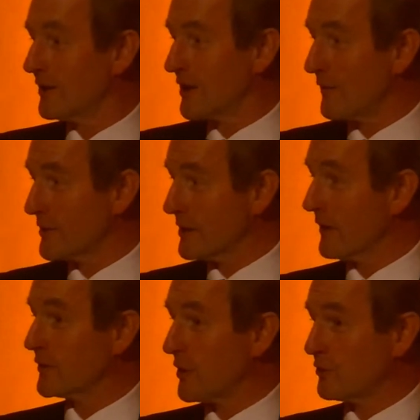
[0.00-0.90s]
is obviously
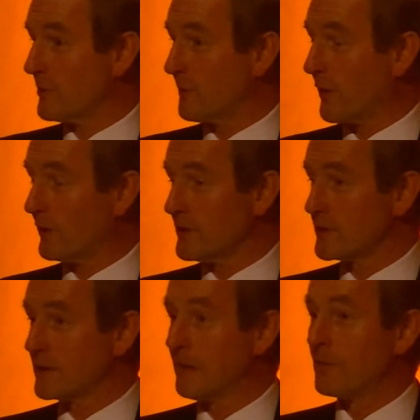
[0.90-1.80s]
of such
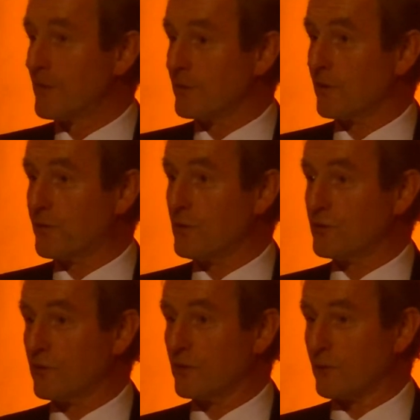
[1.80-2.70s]
importance for the
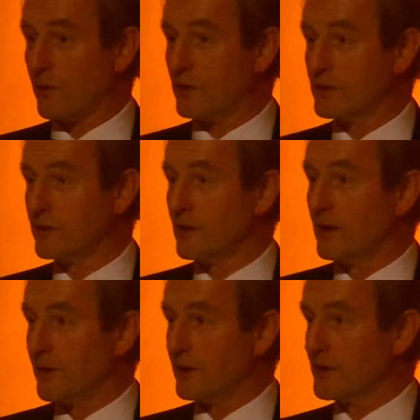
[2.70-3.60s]
future of the world
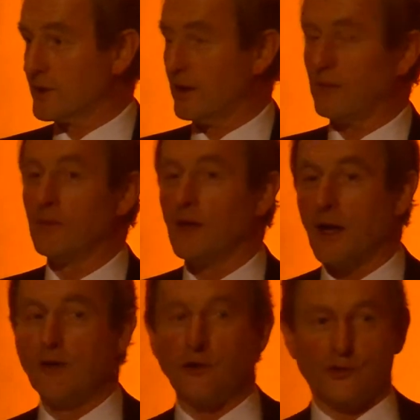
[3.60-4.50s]
that it's
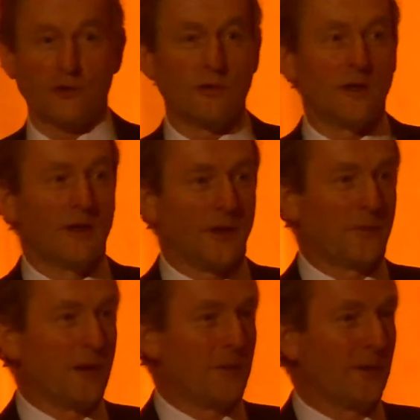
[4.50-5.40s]
an issue that
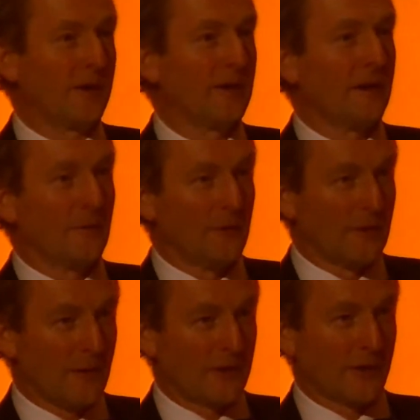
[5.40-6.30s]
people
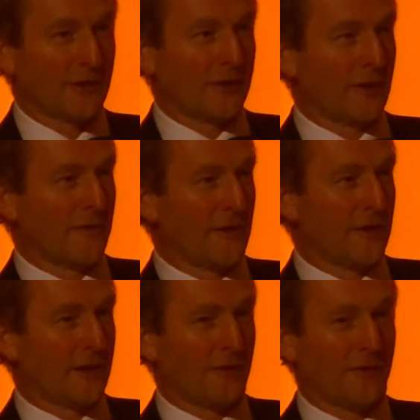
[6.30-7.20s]
will want to consider
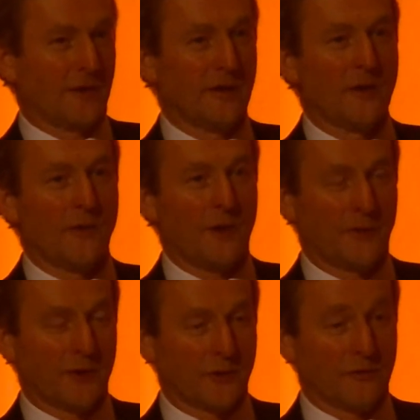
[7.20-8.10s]
very carefully what
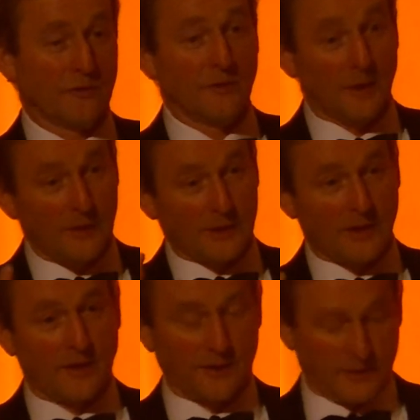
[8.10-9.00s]
they do. I will
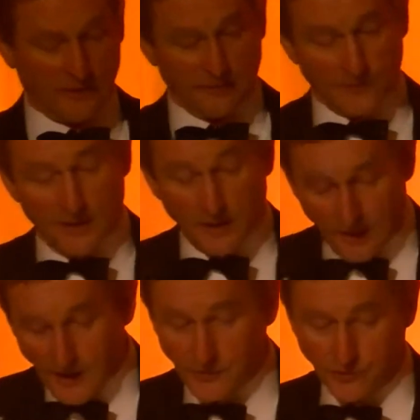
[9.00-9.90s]
say this.
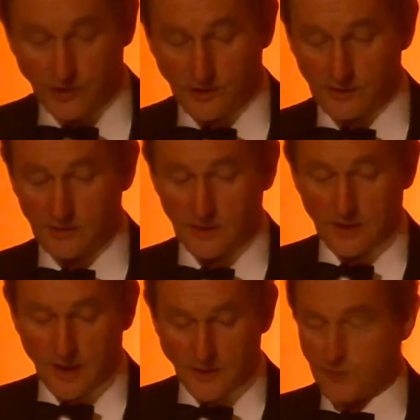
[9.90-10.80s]
Last year,
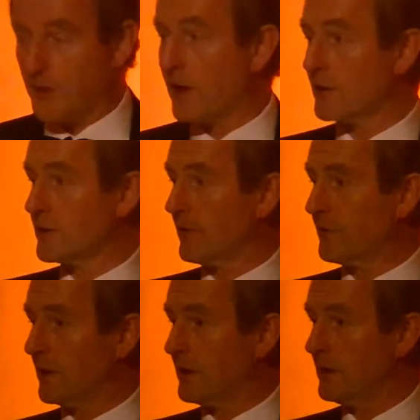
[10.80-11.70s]
as part of
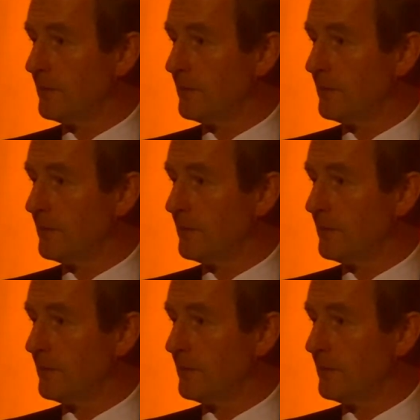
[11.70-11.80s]
the